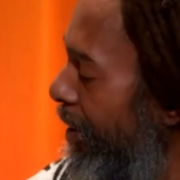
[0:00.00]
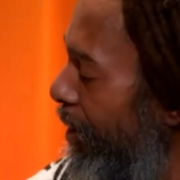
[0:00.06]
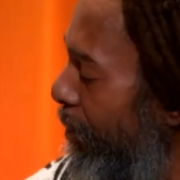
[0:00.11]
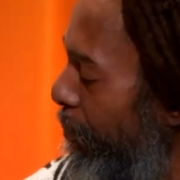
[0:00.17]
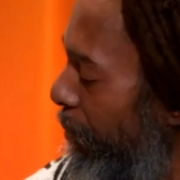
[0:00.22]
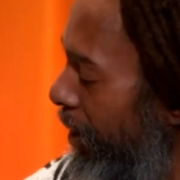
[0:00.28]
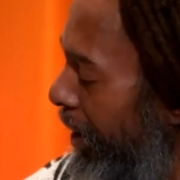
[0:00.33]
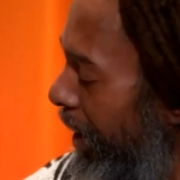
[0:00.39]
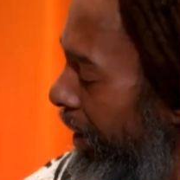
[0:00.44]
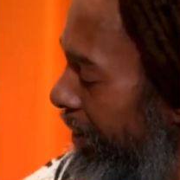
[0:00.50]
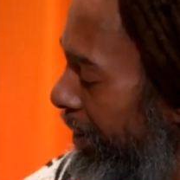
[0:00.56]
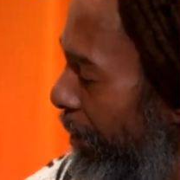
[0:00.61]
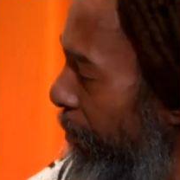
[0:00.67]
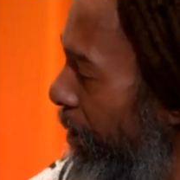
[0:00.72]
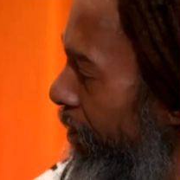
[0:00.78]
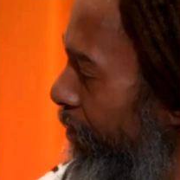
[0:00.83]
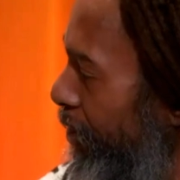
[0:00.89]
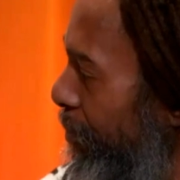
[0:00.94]
But as I
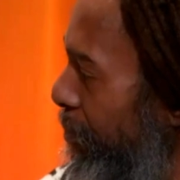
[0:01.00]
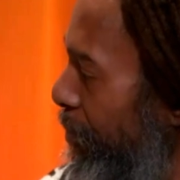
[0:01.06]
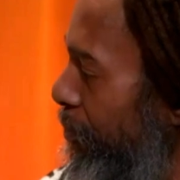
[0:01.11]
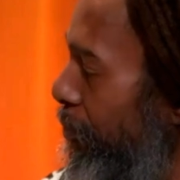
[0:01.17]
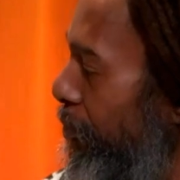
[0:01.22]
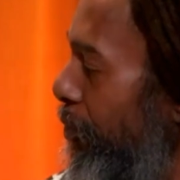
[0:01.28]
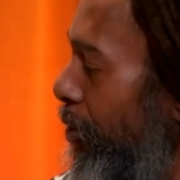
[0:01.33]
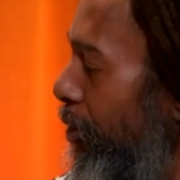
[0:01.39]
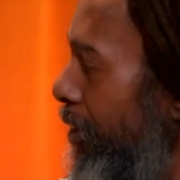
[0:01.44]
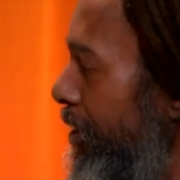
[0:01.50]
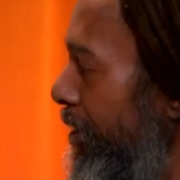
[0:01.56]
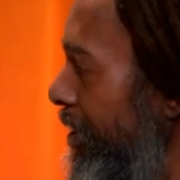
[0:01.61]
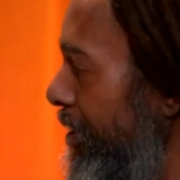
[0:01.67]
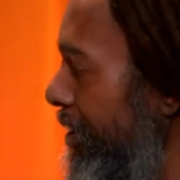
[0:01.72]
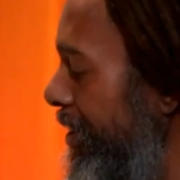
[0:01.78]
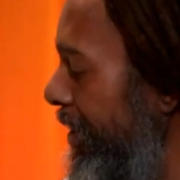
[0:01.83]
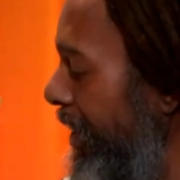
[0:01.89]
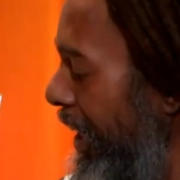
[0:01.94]
mentioned before,
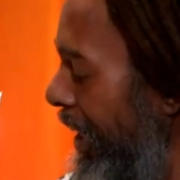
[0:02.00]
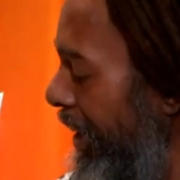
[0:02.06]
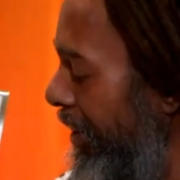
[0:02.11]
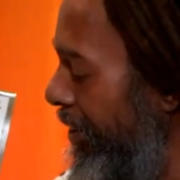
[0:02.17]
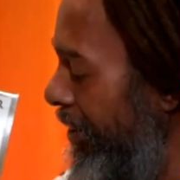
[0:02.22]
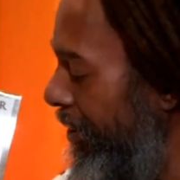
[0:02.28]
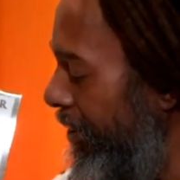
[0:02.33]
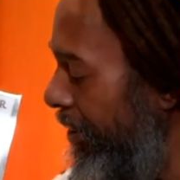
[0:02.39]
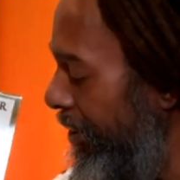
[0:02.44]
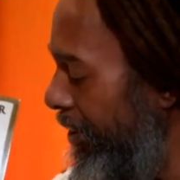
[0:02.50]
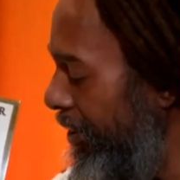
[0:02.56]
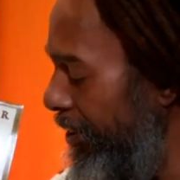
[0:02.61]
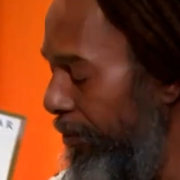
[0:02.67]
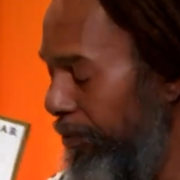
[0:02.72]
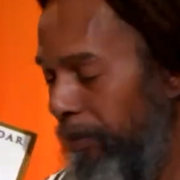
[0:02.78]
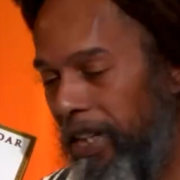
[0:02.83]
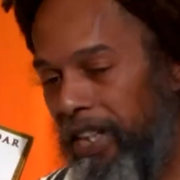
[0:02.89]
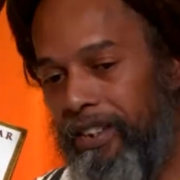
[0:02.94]
this calendar is
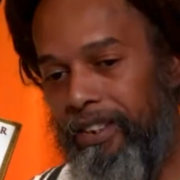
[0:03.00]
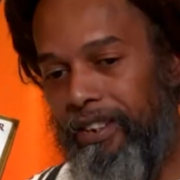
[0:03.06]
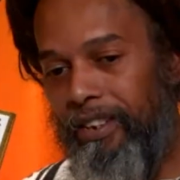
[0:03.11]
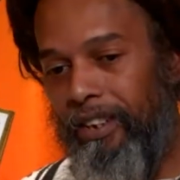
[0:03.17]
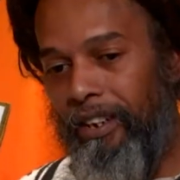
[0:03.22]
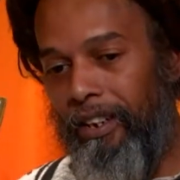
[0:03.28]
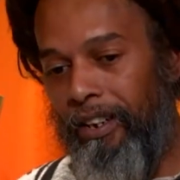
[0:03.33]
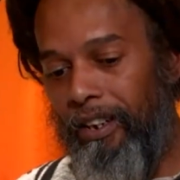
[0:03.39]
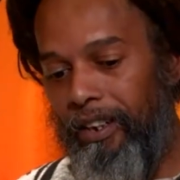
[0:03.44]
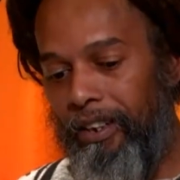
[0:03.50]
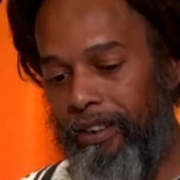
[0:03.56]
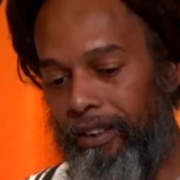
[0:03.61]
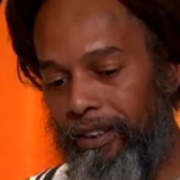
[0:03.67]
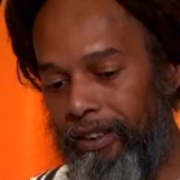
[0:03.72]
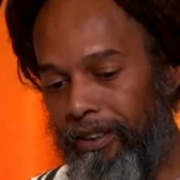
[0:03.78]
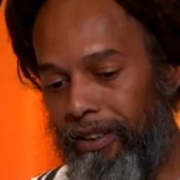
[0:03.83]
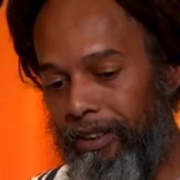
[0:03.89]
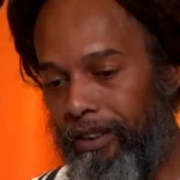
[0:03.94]
based on
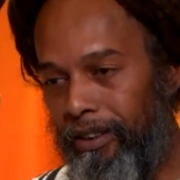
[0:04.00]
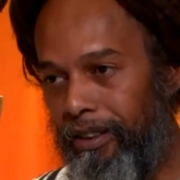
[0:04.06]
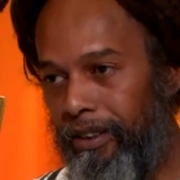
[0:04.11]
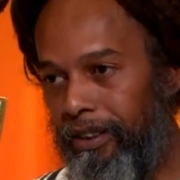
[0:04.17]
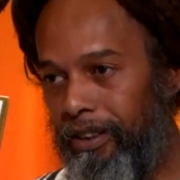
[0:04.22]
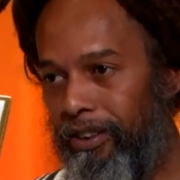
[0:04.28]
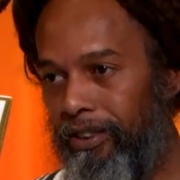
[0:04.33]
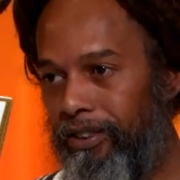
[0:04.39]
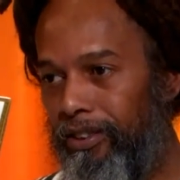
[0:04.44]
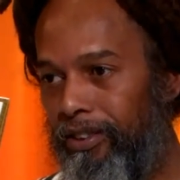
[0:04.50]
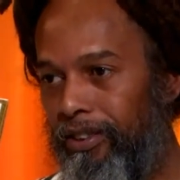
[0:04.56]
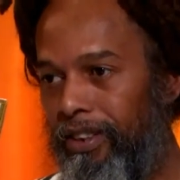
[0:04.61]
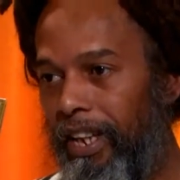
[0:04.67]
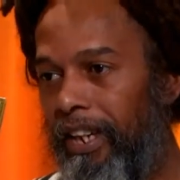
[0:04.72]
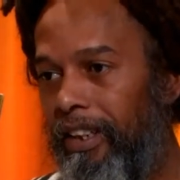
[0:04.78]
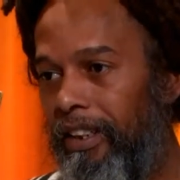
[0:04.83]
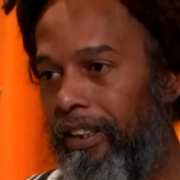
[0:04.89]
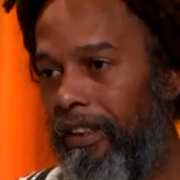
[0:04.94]
the
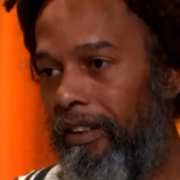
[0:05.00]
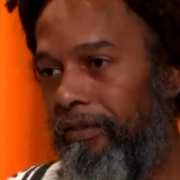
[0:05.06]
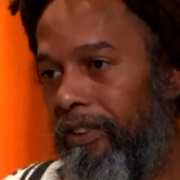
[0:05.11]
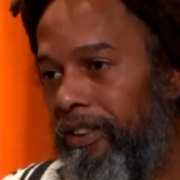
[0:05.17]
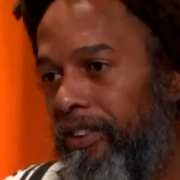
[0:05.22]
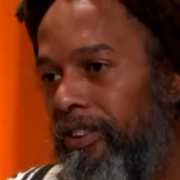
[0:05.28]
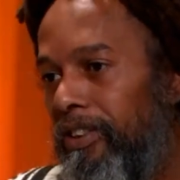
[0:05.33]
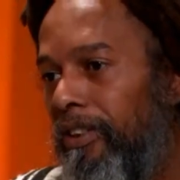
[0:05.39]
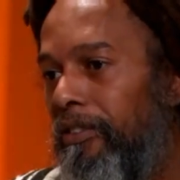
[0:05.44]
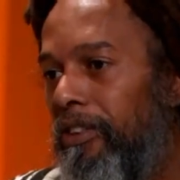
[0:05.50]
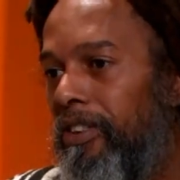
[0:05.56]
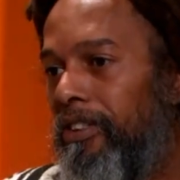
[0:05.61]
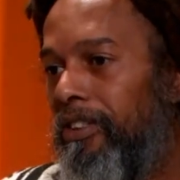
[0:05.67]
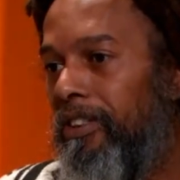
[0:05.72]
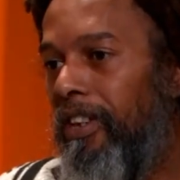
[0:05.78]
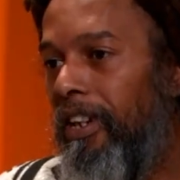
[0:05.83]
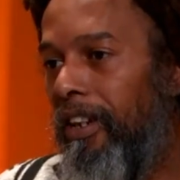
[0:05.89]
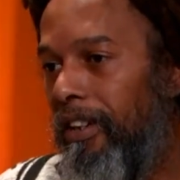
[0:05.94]
cycle of the Sirius
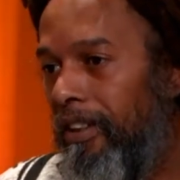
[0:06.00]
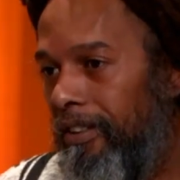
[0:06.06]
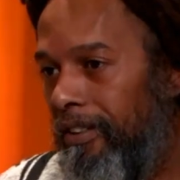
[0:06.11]
star,